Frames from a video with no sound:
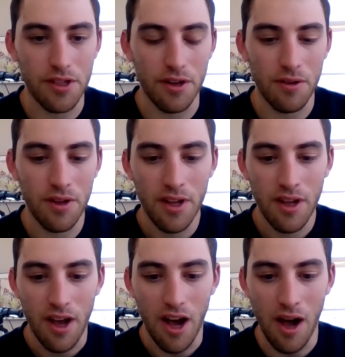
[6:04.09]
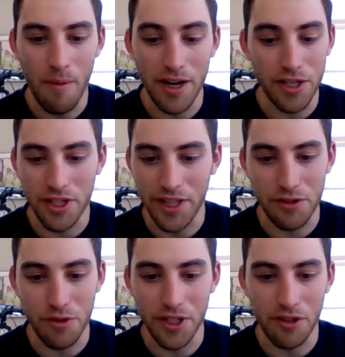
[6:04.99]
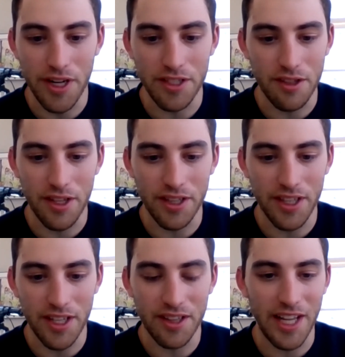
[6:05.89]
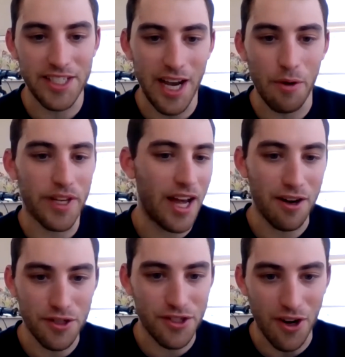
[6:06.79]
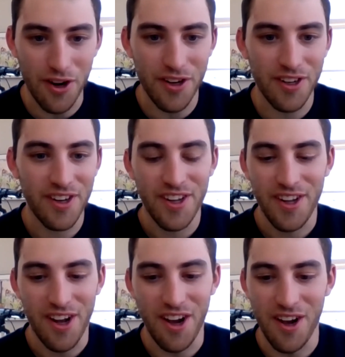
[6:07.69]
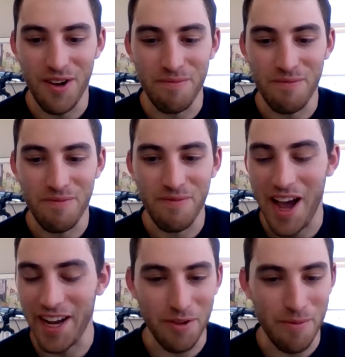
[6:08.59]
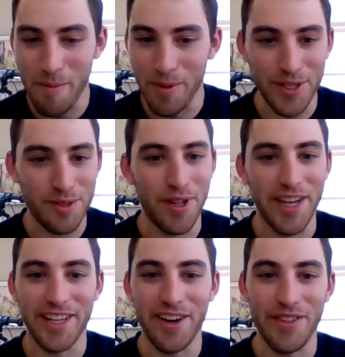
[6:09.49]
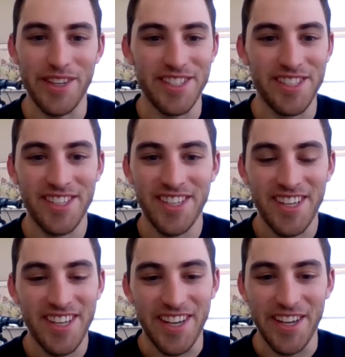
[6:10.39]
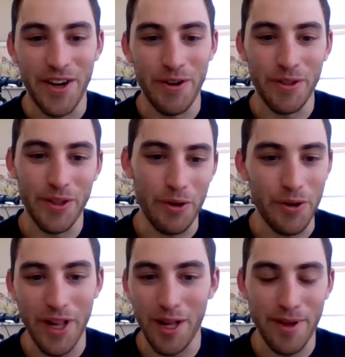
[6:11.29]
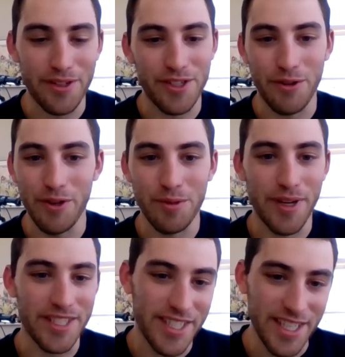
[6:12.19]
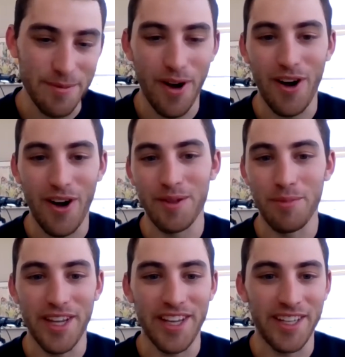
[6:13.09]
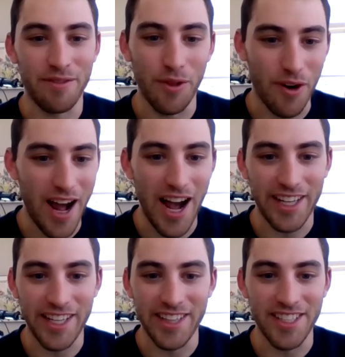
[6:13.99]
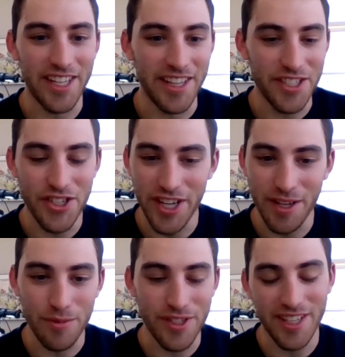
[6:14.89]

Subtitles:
So I just think that's really great to think that that's how we got our start. I can remember just playing at all these, local elementary schools, playing t-ball and playing floor hockey in the gyms.